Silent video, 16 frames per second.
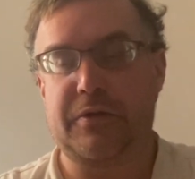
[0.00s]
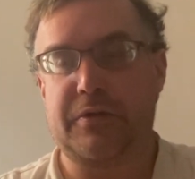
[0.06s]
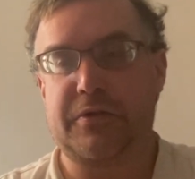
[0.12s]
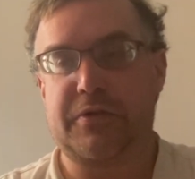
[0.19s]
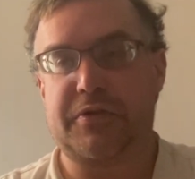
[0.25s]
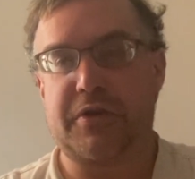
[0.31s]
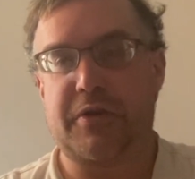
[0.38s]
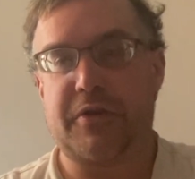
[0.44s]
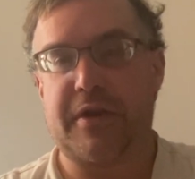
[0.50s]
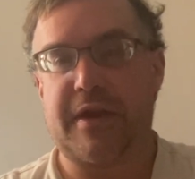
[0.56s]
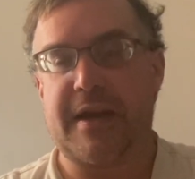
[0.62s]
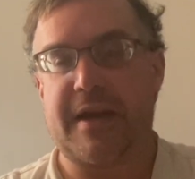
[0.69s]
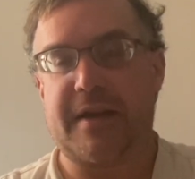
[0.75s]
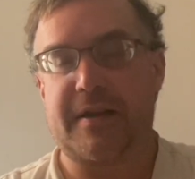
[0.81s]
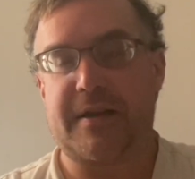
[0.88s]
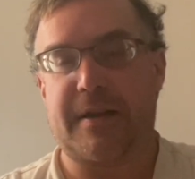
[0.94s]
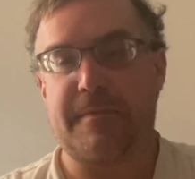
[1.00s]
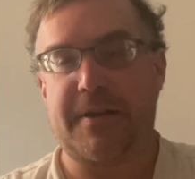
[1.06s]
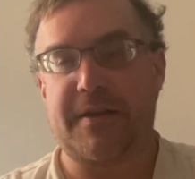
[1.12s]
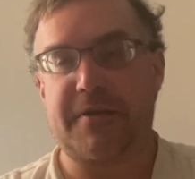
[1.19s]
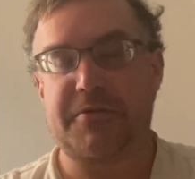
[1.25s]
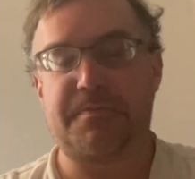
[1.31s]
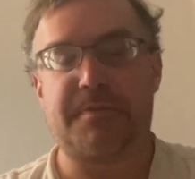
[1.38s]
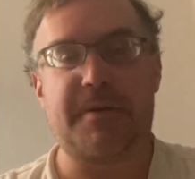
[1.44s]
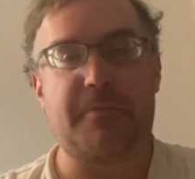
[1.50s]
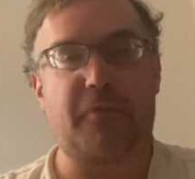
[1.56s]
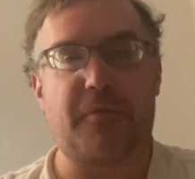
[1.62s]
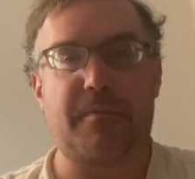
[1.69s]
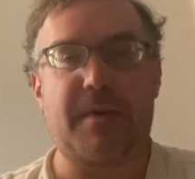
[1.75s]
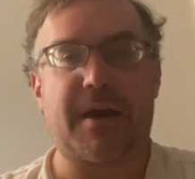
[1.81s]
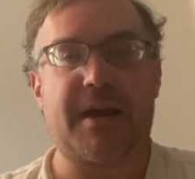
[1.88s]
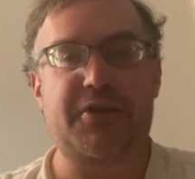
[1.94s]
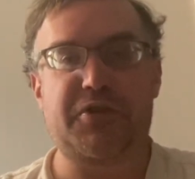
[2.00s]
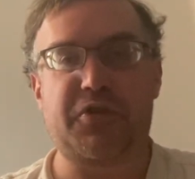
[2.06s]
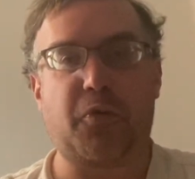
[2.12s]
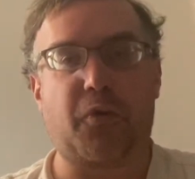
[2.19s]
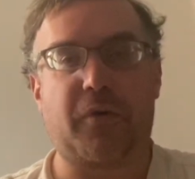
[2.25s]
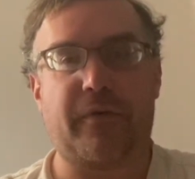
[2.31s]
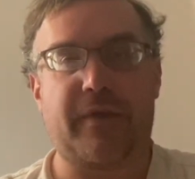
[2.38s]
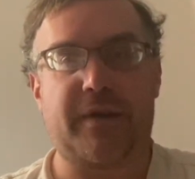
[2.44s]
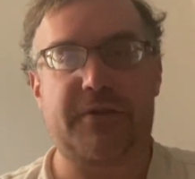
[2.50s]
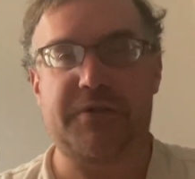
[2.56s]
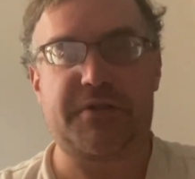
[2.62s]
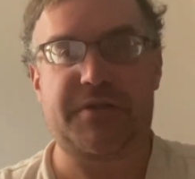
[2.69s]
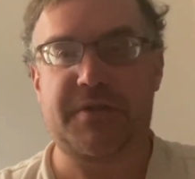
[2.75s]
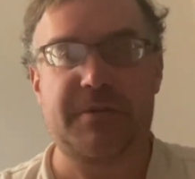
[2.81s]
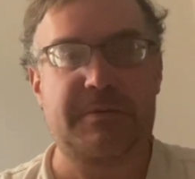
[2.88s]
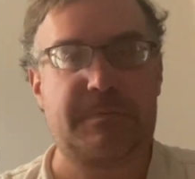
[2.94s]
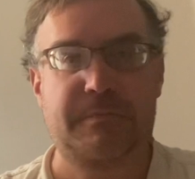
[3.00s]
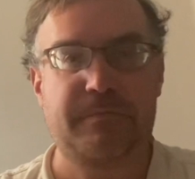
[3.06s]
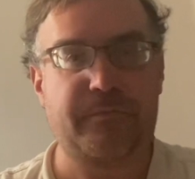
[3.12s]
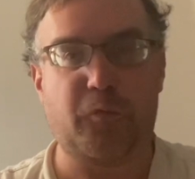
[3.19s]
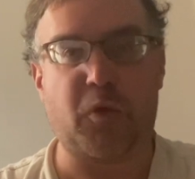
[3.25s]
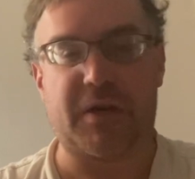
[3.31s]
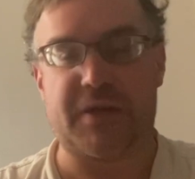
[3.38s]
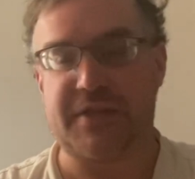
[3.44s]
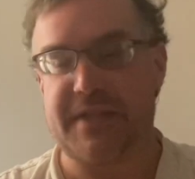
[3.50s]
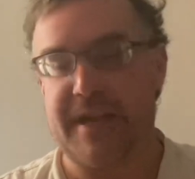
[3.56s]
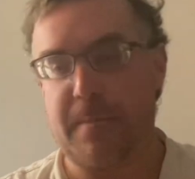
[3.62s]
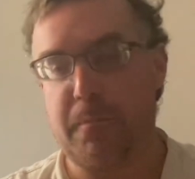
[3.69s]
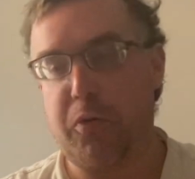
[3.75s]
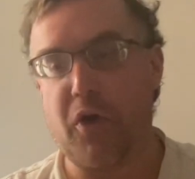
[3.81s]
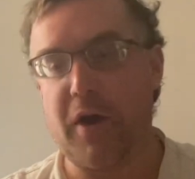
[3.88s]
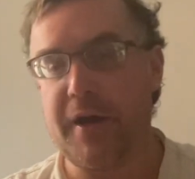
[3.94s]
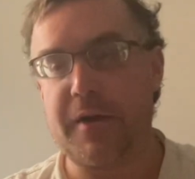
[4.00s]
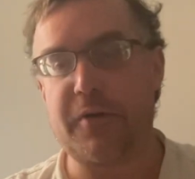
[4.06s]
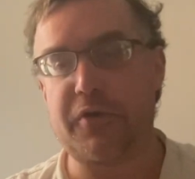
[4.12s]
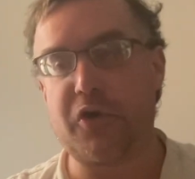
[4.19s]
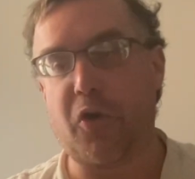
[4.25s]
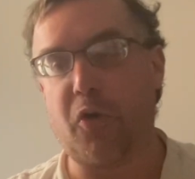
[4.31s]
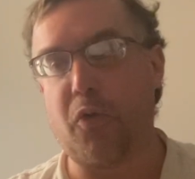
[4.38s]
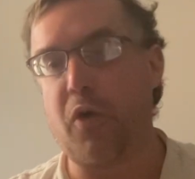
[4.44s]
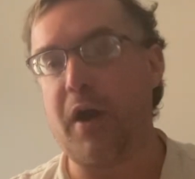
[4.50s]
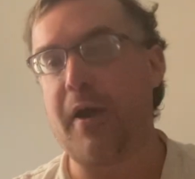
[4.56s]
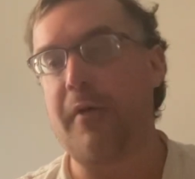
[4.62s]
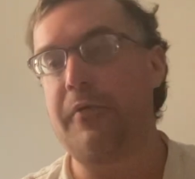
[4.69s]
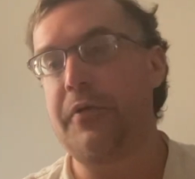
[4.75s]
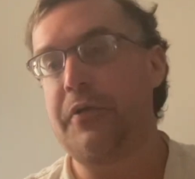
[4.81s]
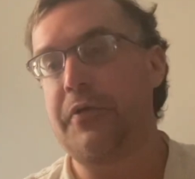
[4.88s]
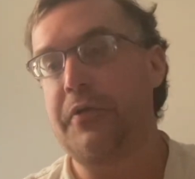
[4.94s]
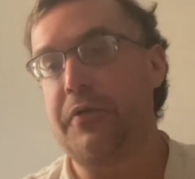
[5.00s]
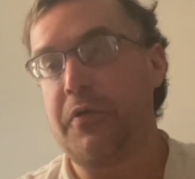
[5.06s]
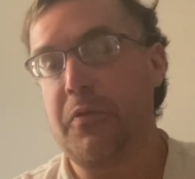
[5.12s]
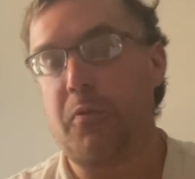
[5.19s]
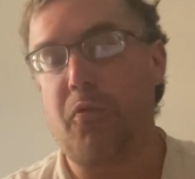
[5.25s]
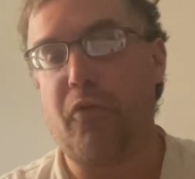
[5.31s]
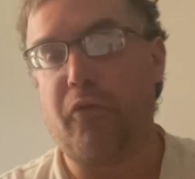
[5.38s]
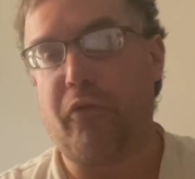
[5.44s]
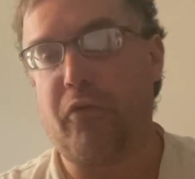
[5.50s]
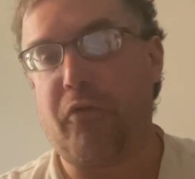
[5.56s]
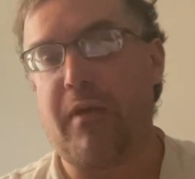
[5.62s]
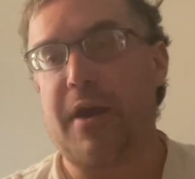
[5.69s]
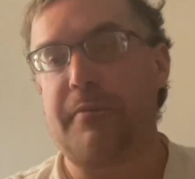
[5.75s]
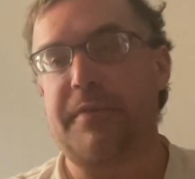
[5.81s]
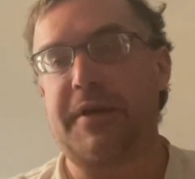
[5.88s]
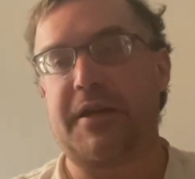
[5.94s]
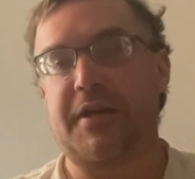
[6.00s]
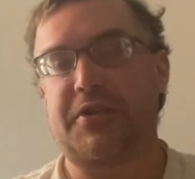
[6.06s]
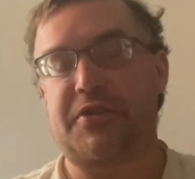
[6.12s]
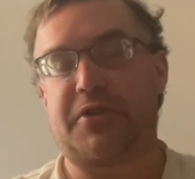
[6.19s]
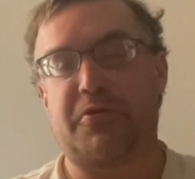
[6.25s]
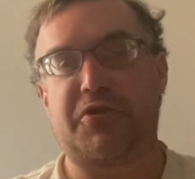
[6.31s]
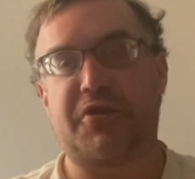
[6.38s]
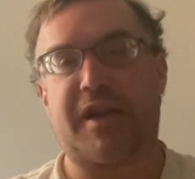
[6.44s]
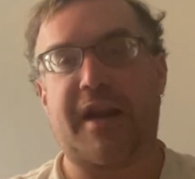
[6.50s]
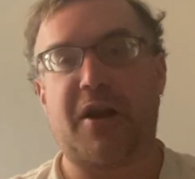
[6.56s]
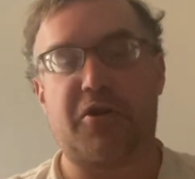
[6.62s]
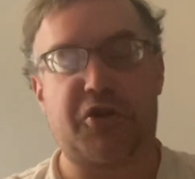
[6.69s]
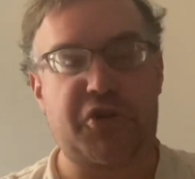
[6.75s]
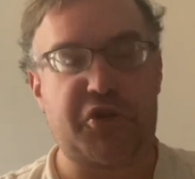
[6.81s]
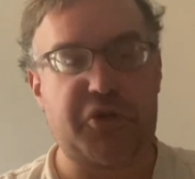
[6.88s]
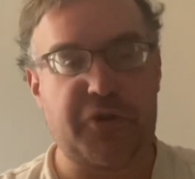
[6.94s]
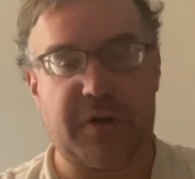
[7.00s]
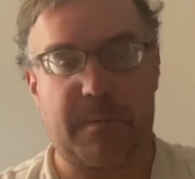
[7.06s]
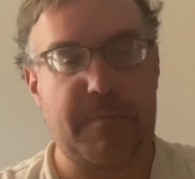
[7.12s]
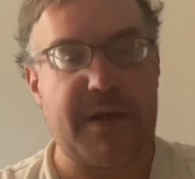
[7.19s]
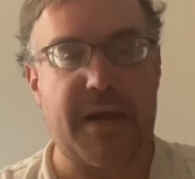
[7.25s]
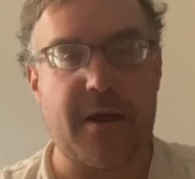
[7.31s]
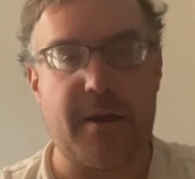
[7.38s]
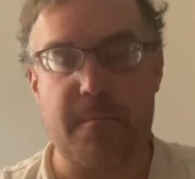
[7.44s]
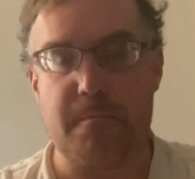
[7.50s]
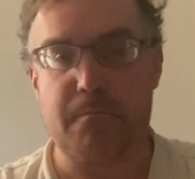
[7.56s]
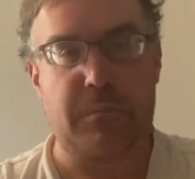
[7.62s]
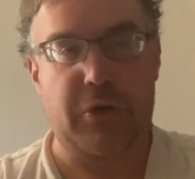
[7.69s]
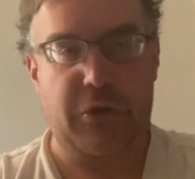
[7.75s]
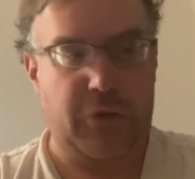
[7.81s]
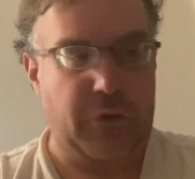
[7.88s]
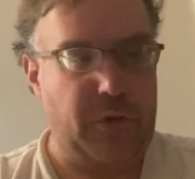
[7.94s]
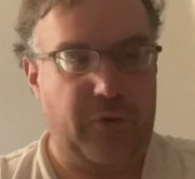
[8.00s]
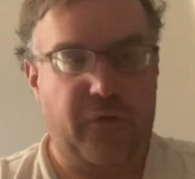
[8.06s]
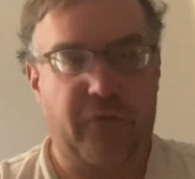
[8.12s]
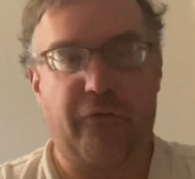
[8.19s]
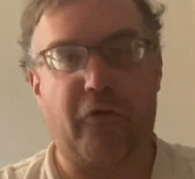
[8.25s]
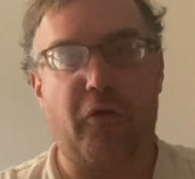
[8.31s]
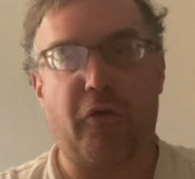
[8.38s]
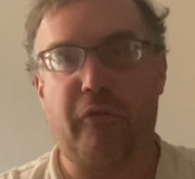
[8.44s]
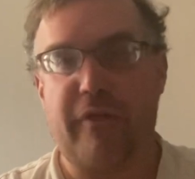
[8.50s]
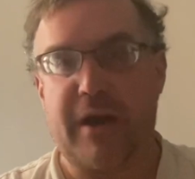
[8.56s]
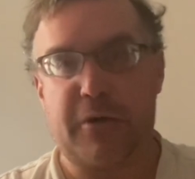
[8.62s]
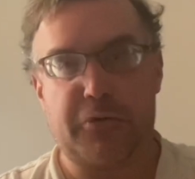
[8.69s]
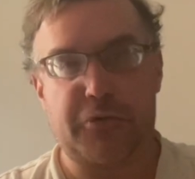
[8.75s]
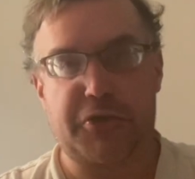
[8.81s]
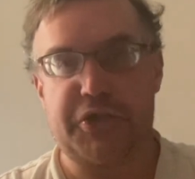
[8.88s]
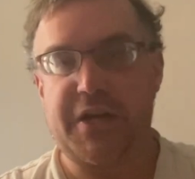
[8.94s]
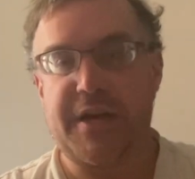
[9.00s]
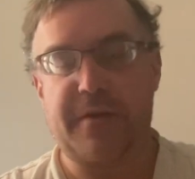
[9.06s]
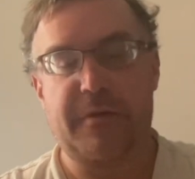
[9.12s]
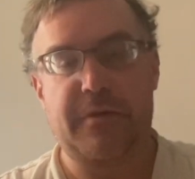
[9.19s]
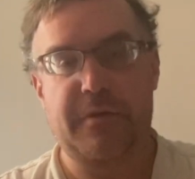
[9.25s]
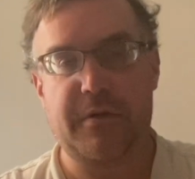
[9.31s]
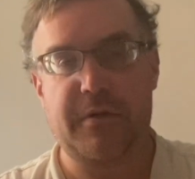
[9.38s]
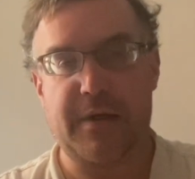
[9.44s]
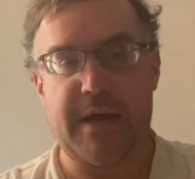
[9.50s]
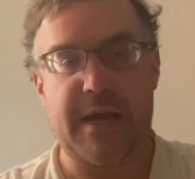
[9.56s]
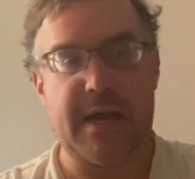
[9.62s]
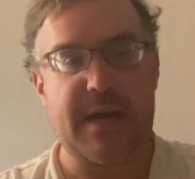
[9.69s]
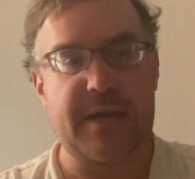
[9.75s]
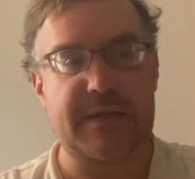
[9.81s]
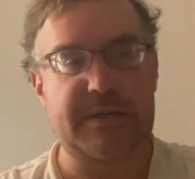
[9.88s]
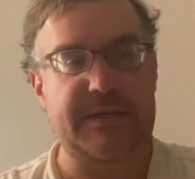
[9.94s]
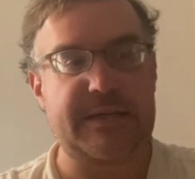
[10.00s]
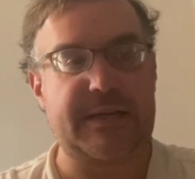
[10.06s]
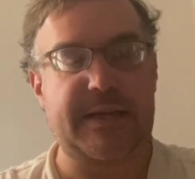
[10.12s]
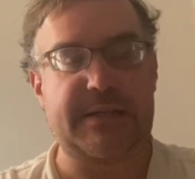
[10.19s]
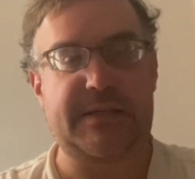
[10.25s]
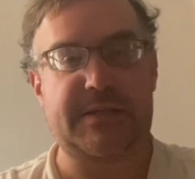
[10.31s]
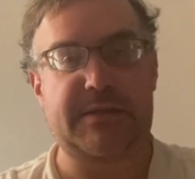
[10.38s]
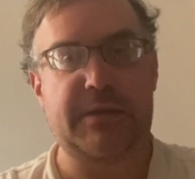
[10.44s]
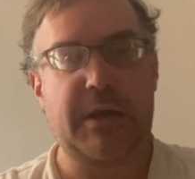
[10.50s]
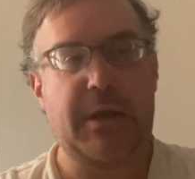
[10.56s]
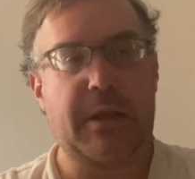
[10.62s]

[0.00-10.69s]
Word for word: so yeah, I mean, there's people in my store that just want to stay put and don't want to move around because they're scared to. I mean, I'm full of energy and it's,